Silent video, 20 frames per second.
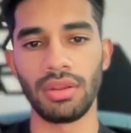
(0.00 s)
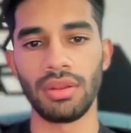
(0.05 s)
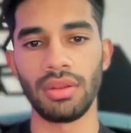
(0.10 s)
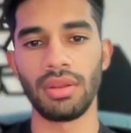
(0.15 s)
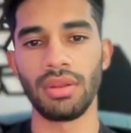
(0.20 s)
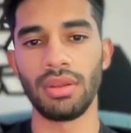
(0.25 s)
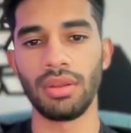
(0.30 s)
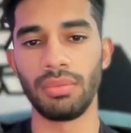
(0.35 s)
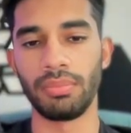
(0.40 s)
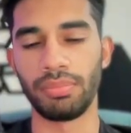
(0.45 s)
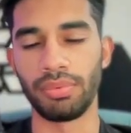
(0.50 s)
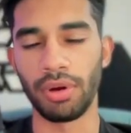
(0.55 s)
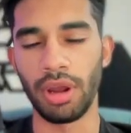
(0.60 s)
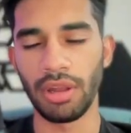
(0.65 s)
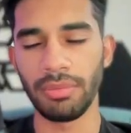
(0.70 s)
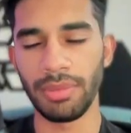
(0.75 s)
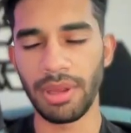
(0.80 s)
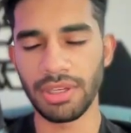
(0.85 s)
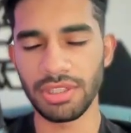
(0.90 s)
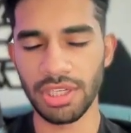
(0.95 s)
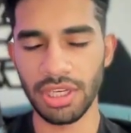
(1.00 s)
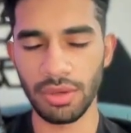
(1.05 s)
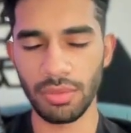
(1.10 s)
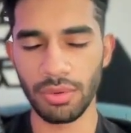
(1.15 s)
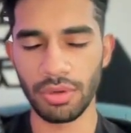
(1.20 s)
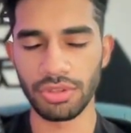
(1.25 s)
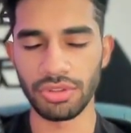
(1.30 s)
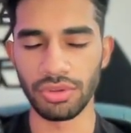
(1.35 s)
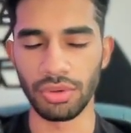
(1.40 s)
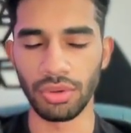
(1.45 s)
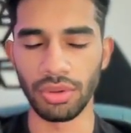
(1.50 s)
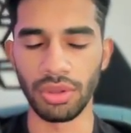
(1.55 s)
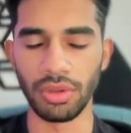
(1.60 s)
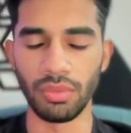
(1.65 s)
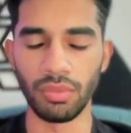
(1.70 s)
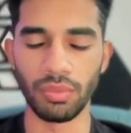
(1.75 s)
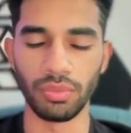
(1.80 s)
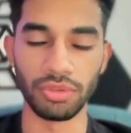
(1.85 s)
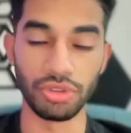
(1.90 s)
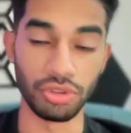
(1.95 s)
broad match keywords,
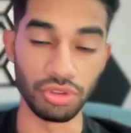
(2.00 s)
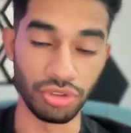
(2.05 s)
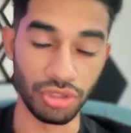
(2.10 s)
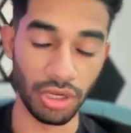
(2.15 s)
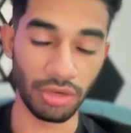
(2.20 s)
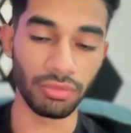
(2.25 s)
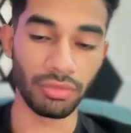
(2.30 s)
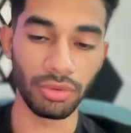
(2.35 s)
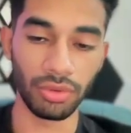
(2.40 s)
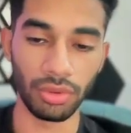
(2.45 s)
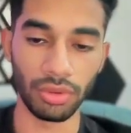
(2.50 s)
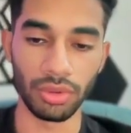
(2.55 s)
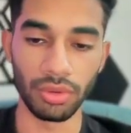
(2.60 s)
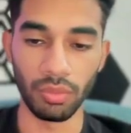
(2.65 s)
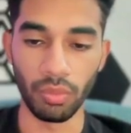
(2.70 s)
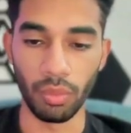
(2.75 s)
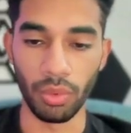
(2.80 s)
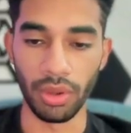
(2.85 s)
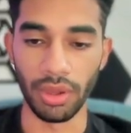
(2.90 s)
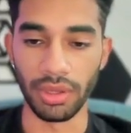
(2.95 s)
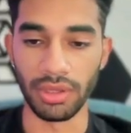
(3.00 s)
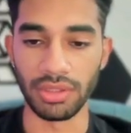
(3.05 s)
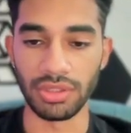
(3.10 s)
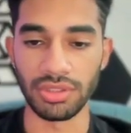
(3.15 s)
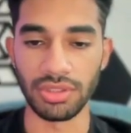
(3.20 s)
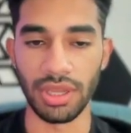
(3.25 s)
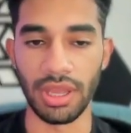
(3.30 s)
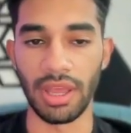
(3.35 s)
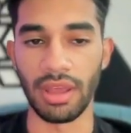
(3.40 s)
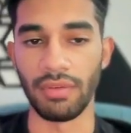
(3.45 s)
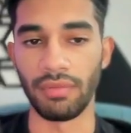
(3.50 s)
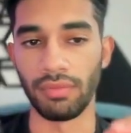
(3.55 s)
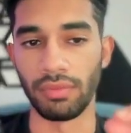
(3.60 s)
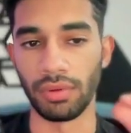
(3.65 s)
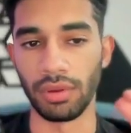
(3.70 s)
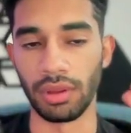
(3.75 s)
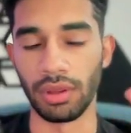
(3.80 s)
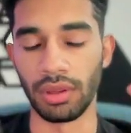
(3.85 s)
you generally only want to have